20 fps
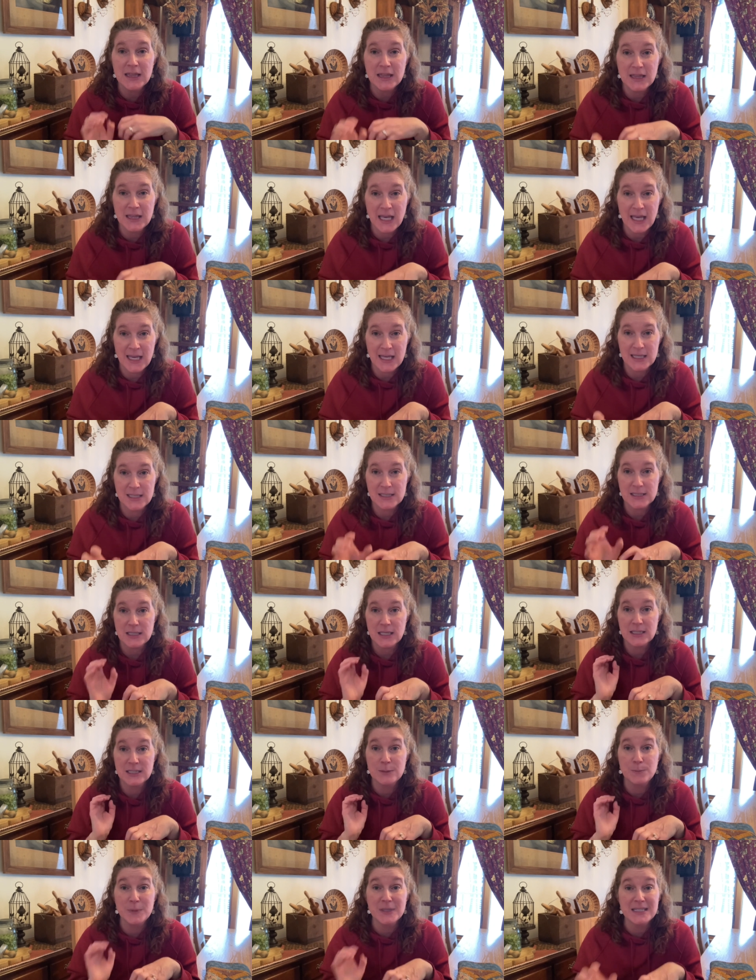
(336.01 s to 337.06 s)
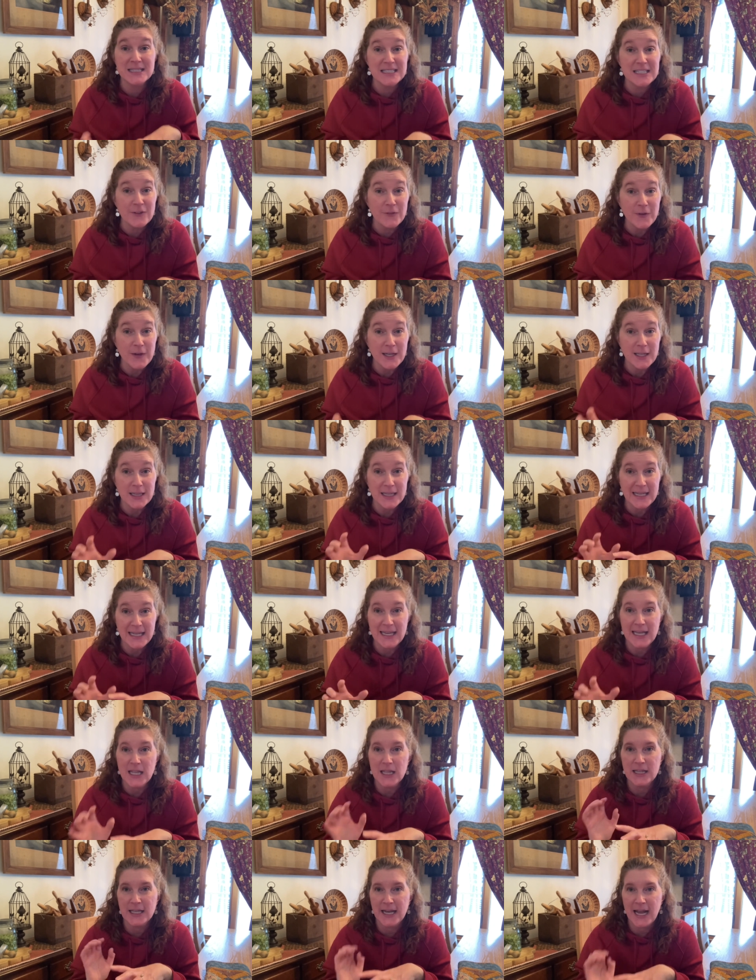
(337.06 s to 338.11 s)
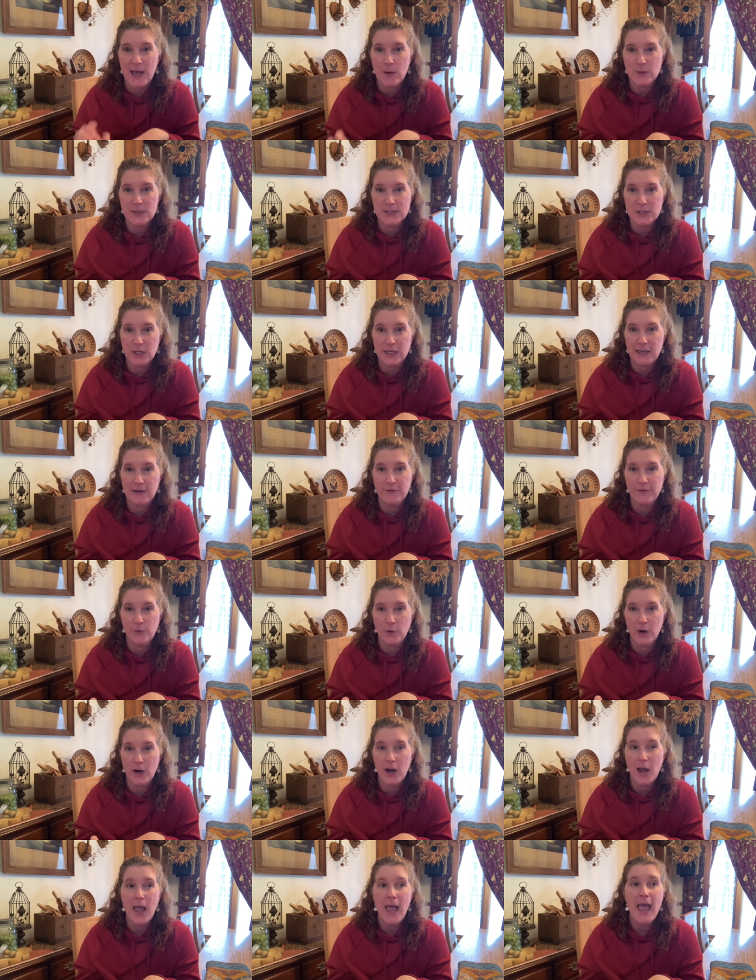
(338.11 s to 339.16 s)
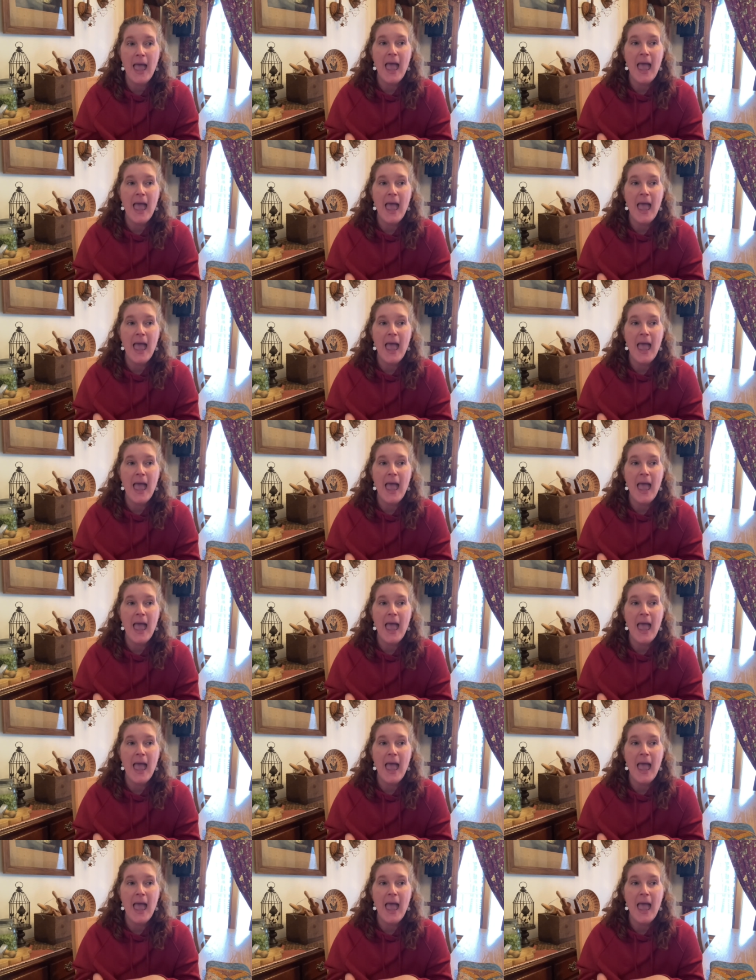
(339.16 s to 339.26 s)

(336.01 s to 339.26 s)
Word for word: things specifically that I was looking for.